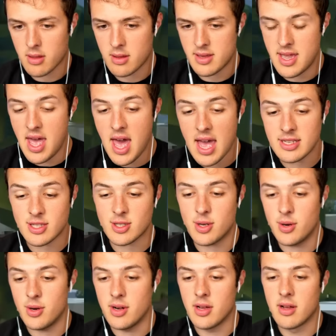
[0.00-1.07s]
Yes,
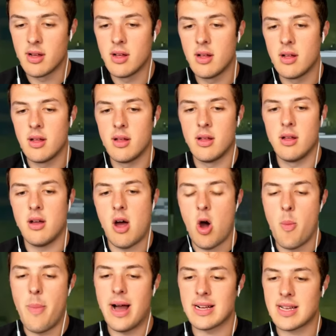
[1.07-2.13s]
dude.
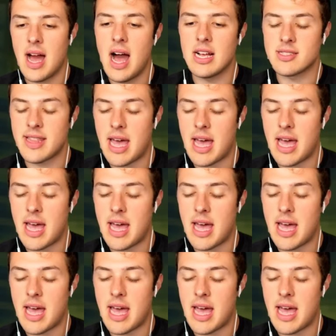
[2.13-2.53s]
Oh my gosh,